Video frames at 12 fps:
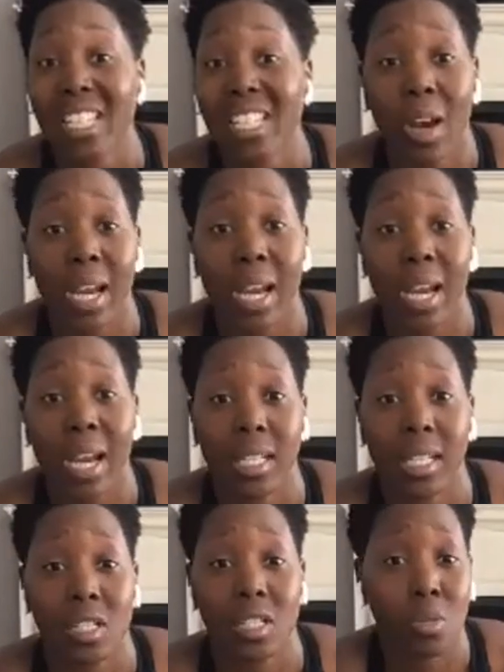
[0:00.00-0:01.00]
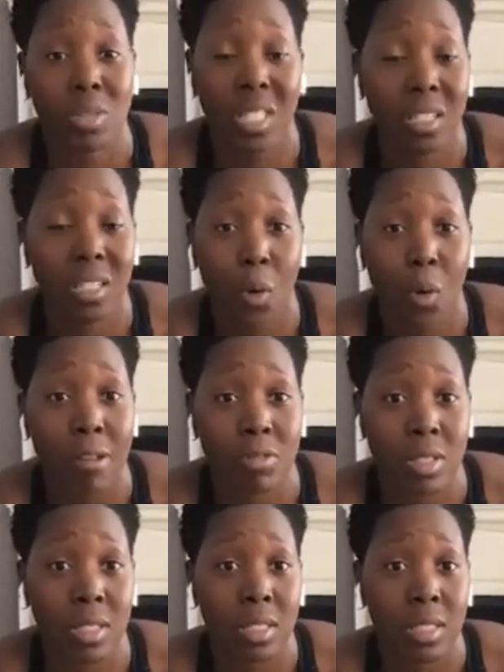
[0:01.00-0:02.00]
So I try to consume 64
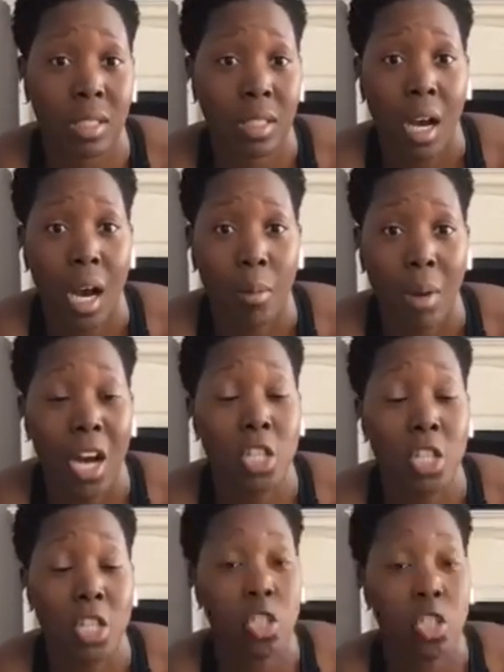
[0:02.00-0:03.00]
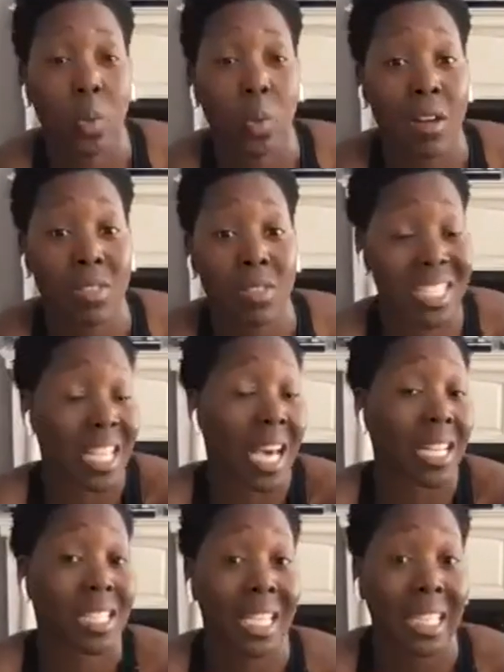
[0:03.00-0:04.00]
ounces. 128
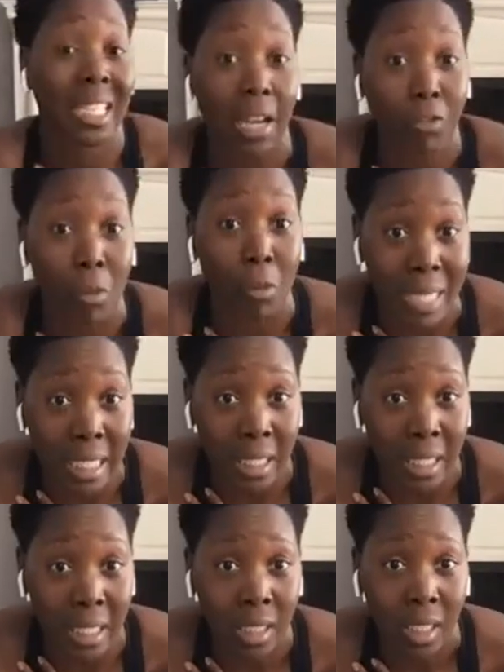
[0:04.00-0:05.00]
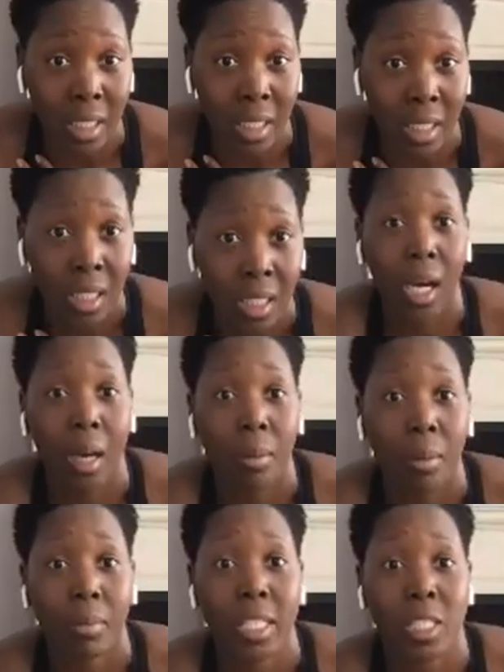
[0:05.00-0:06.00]
ounces is honestly a lot for me,
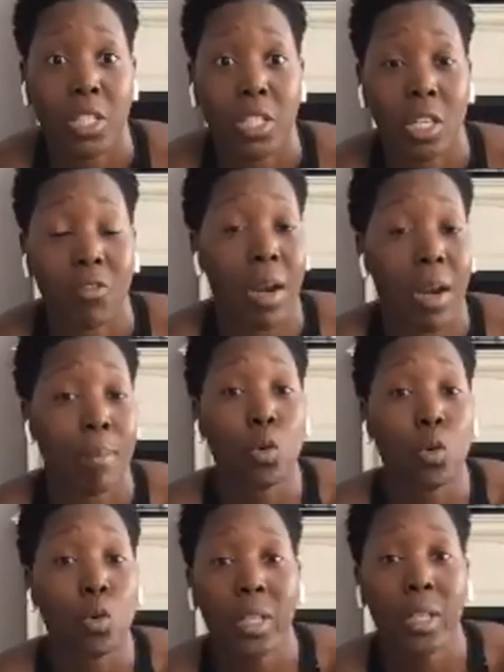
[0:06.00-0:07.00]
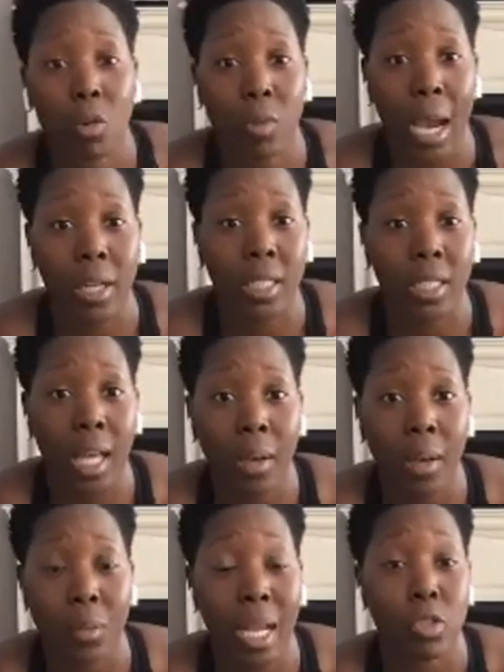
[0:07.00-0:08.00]
especially if I'm moving
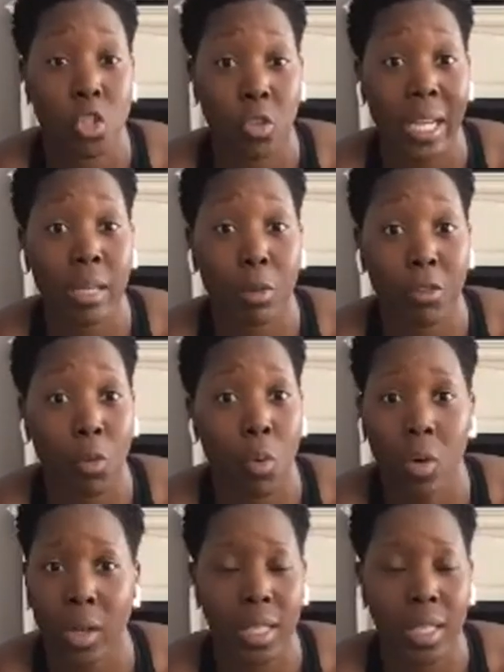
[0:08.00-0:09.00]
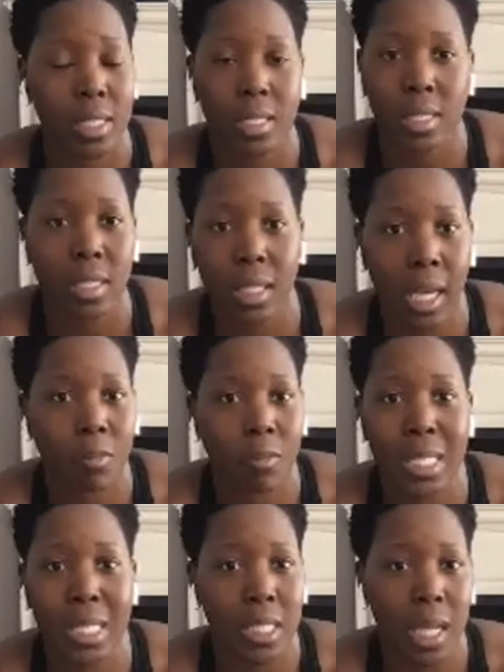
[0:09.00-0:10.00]
around a lot. When I was training before, it's
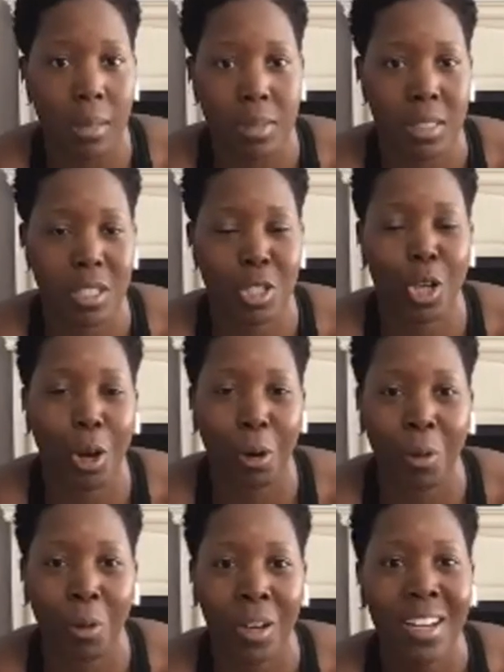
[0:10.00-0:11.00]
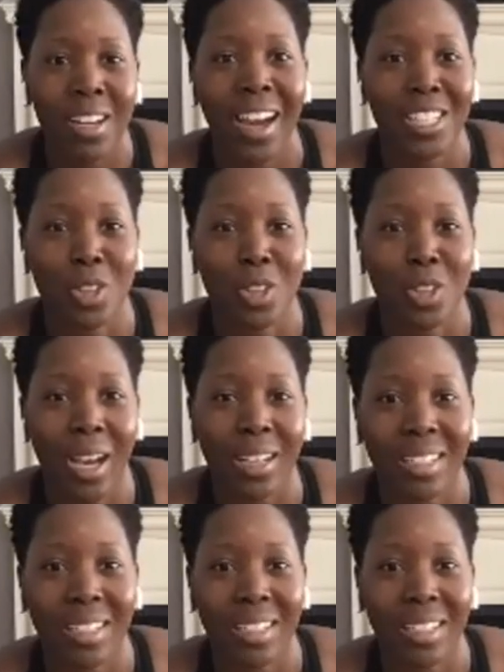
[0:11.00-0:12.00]
a lot of pee stops. So
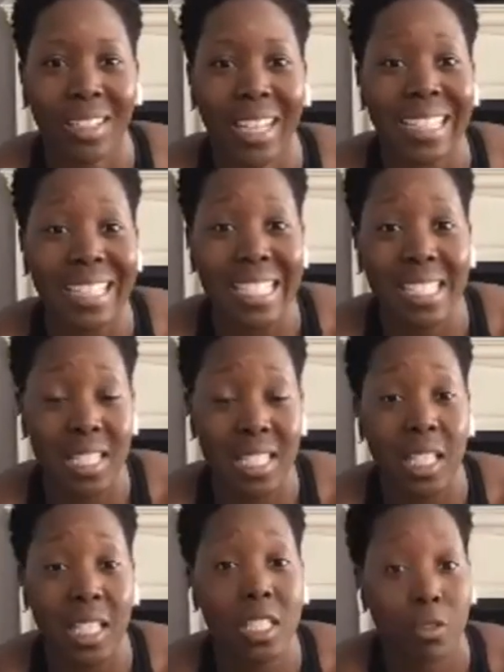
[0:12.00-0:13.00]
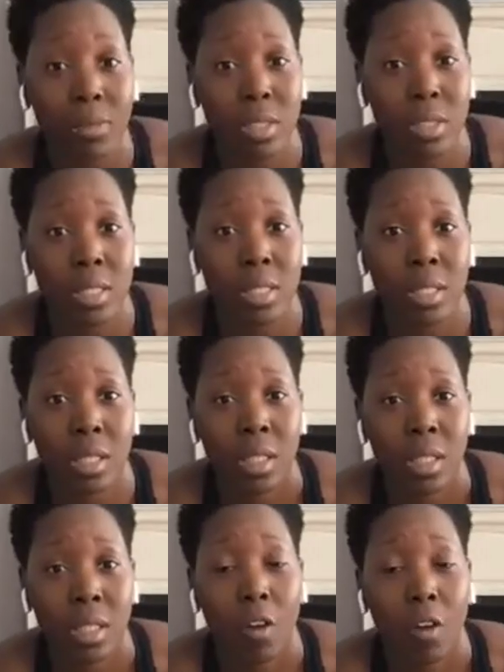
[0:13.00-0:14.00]
I try to at least get 64
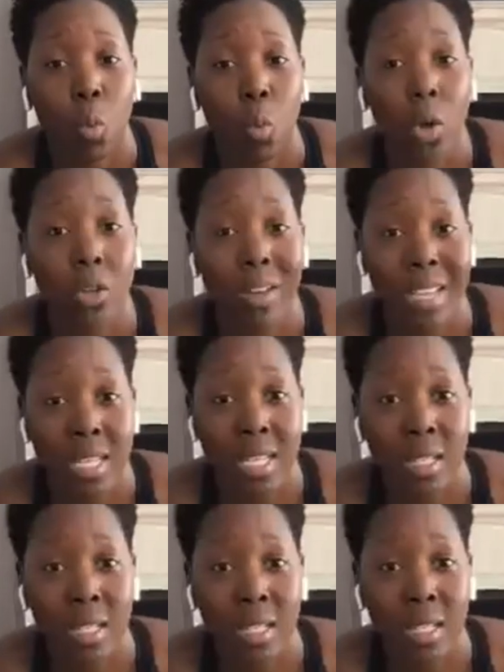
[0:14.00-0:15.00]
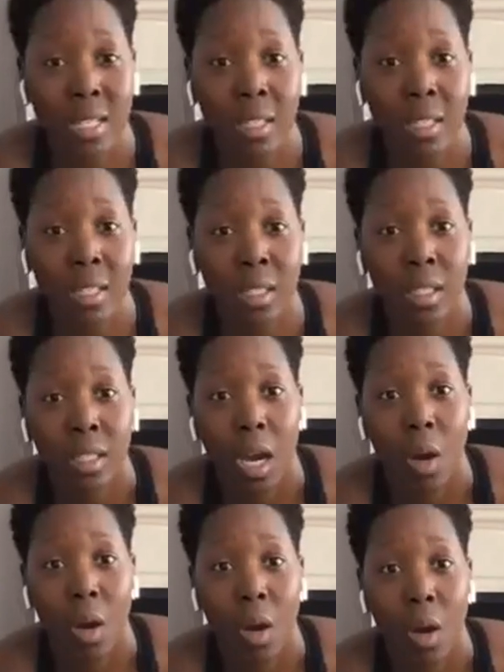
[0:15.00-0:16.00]
ounces of water
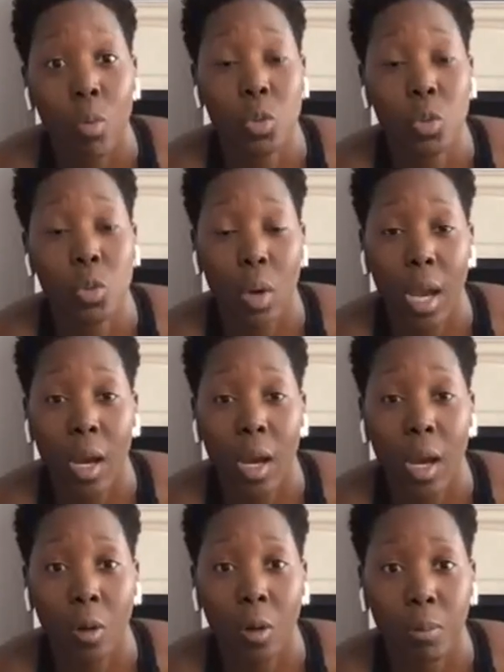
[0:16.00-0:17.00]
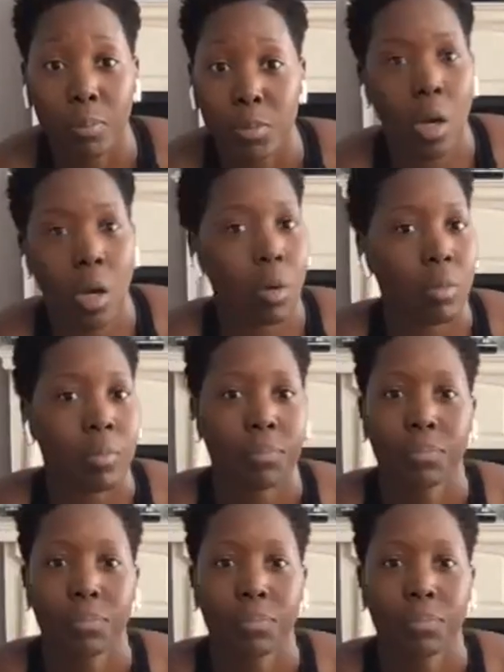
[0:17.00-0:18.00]
in, which will help.
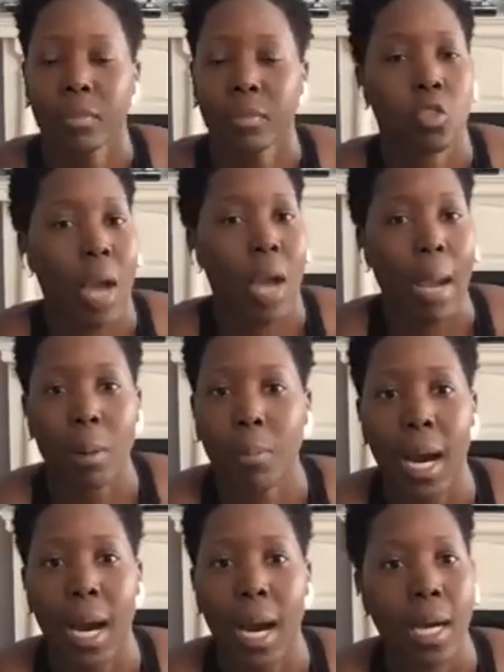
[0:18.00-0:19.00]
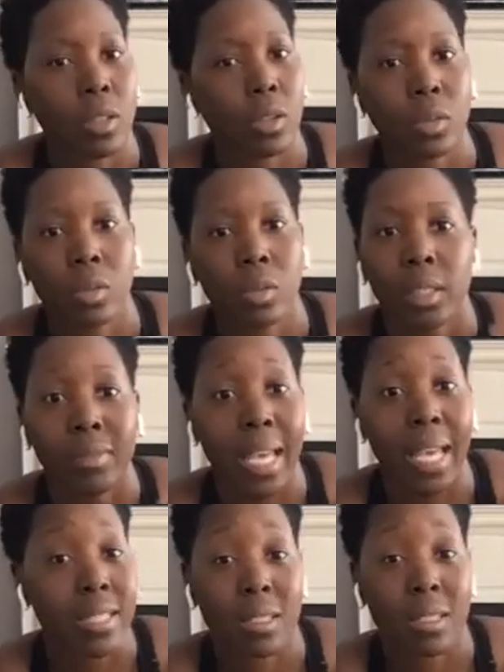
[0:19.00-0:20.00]
So grab a
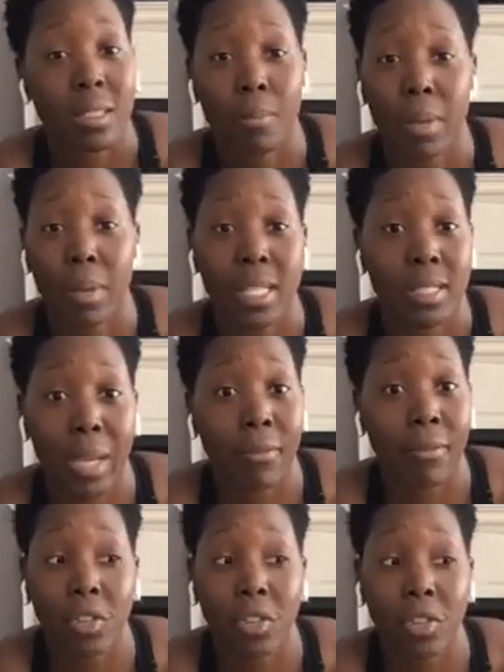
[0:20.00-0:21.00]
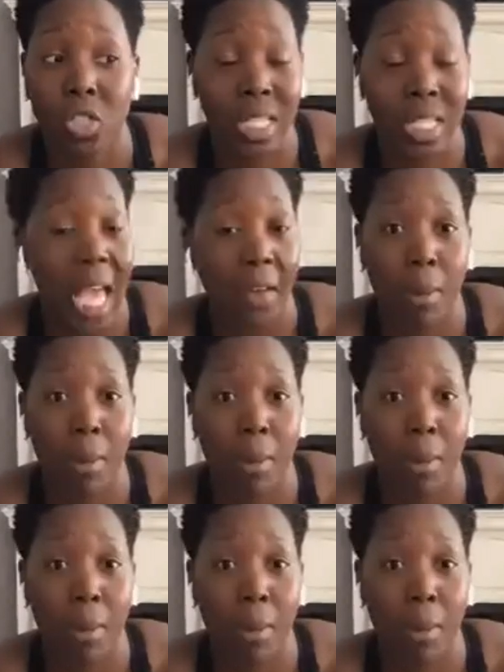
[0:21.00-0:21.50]
bottle. That's the best behavior.